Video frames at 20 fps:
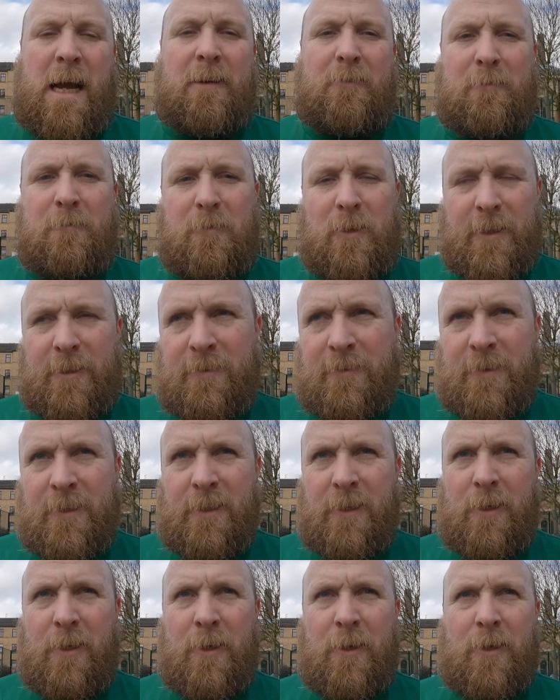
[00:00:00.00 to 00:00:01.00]
Having fun.
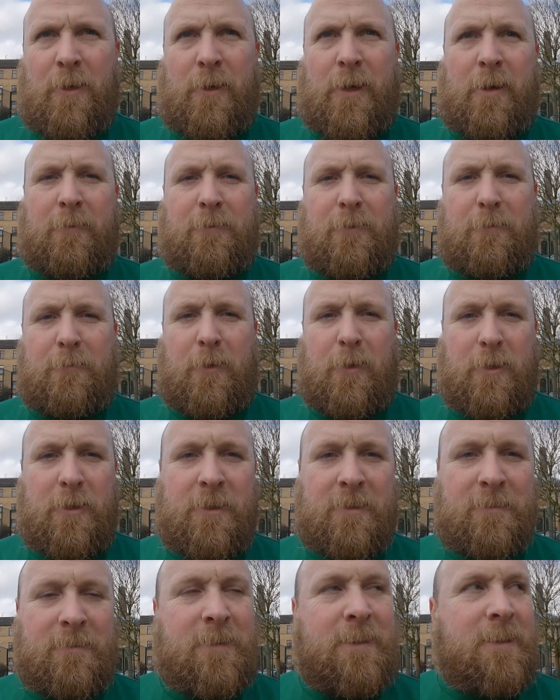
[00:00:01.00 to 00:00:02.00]
Who gives a fuck?
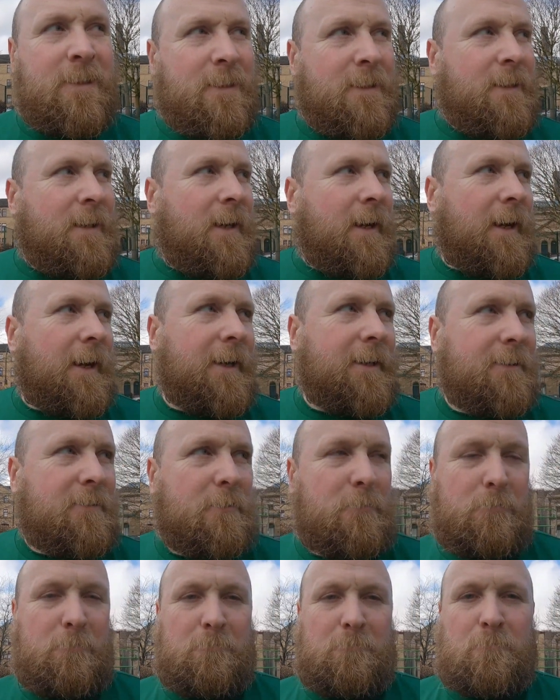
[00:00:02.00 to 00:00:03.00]

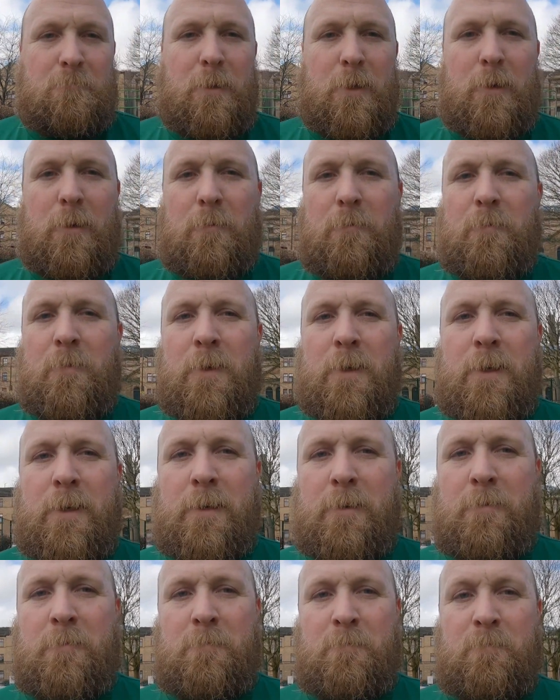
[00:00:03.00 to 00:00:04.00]
It's, you know,
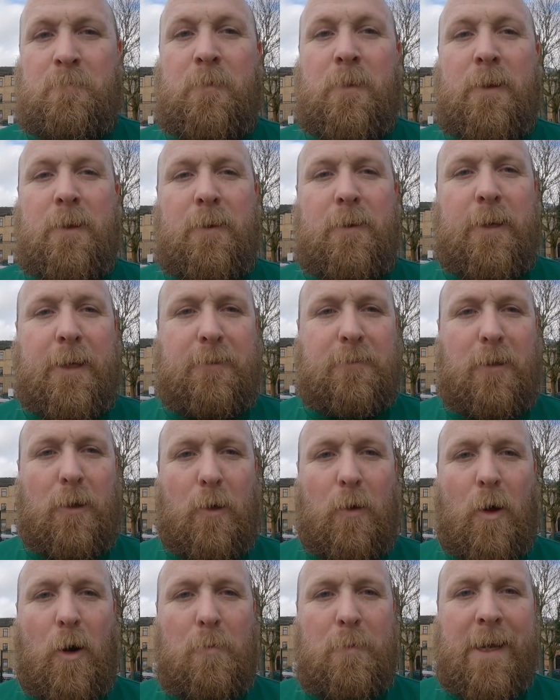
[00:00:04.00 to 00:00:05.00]
nice
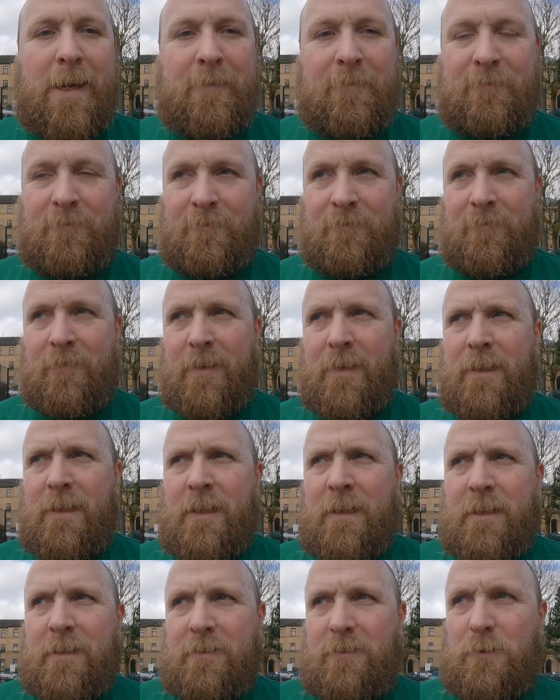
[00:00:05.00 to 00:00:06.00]
little hobby.
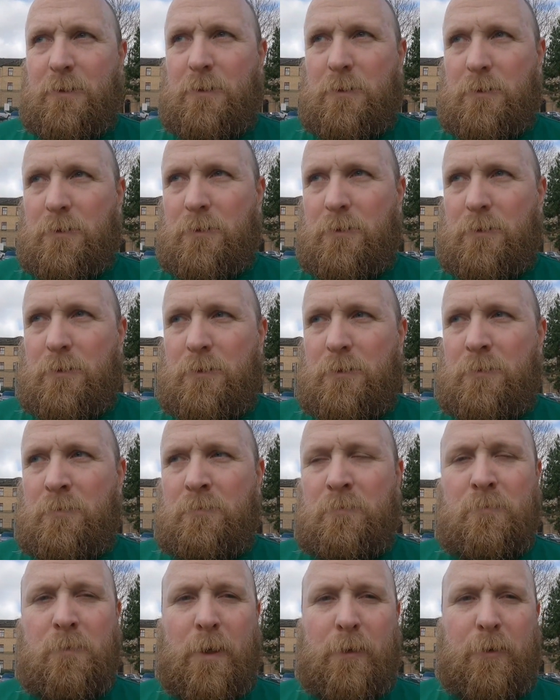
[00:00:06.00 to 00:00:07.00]
So,
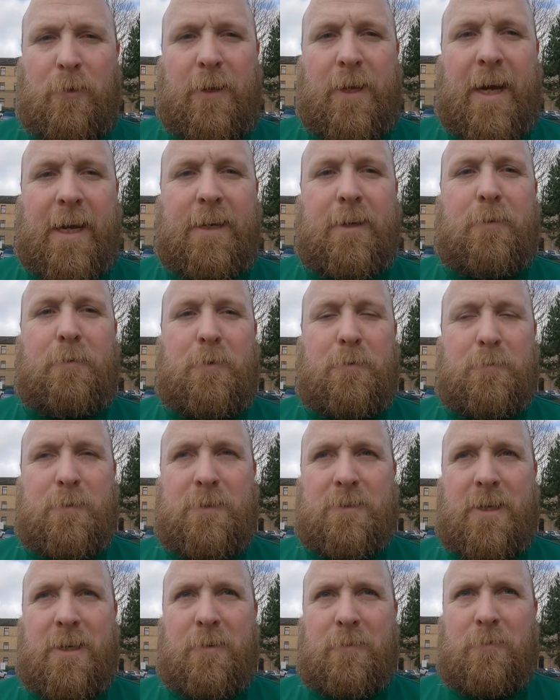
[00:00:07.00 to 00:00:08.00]
not really angry with
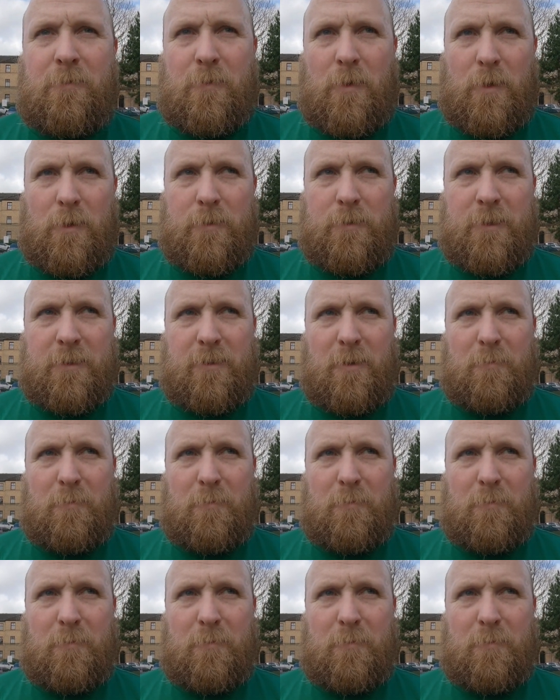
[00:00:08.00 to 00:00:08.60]
myself or